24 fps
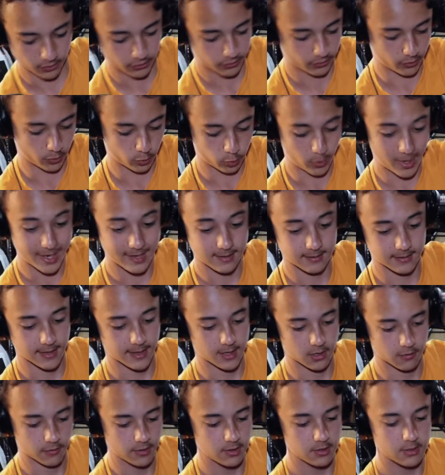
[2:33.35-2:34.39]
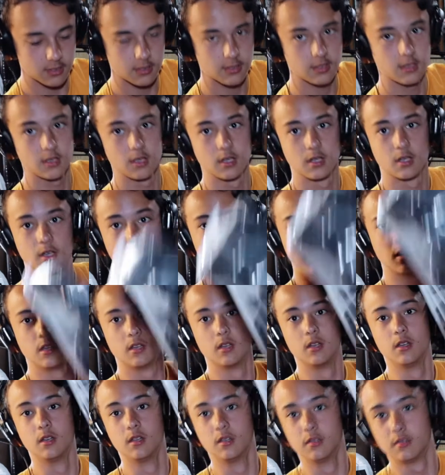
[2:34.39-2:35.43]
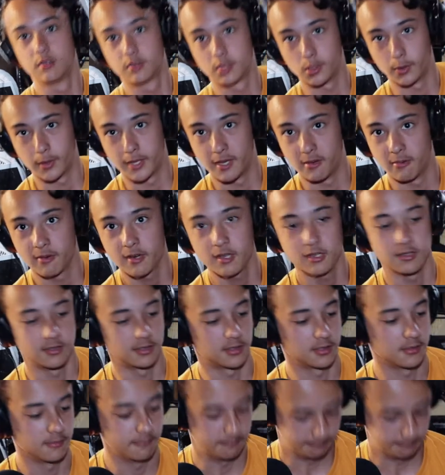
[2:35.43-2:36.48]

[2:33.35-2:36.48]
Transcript: the right side of it. So here it is.